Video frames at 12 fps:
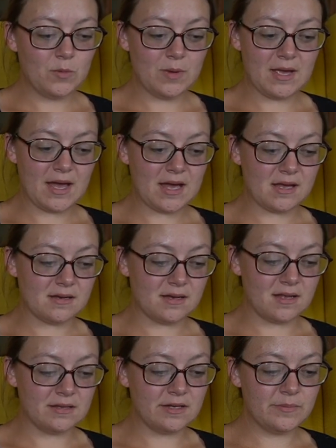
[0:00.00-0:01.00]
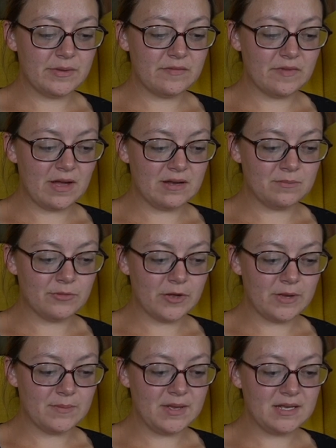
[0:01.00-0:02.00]
We had a little bit of
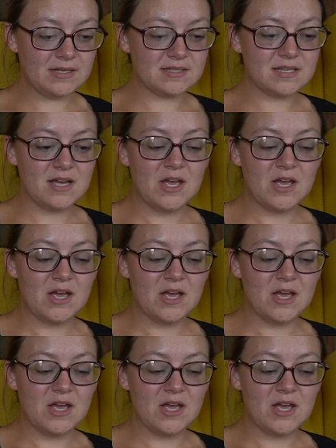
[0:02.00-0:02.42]
unemployment.